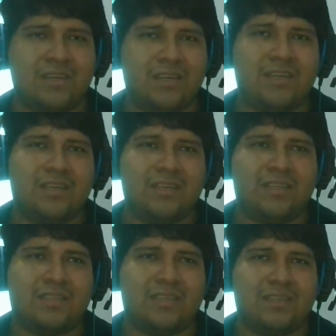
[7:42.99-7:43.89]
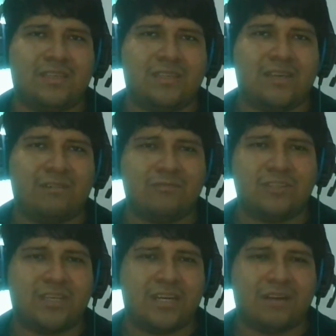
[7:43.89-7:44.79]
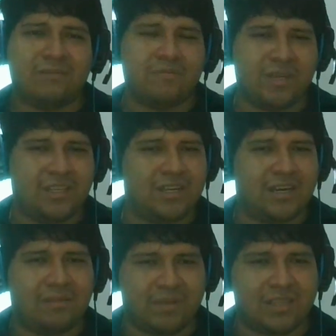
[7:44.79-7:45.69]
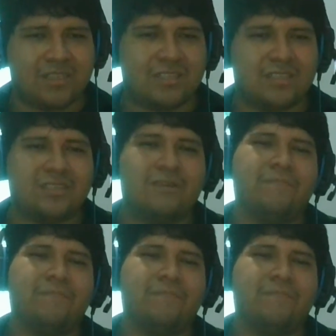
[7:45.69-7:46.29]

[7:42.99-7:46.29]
It, a worksheet has many advantages.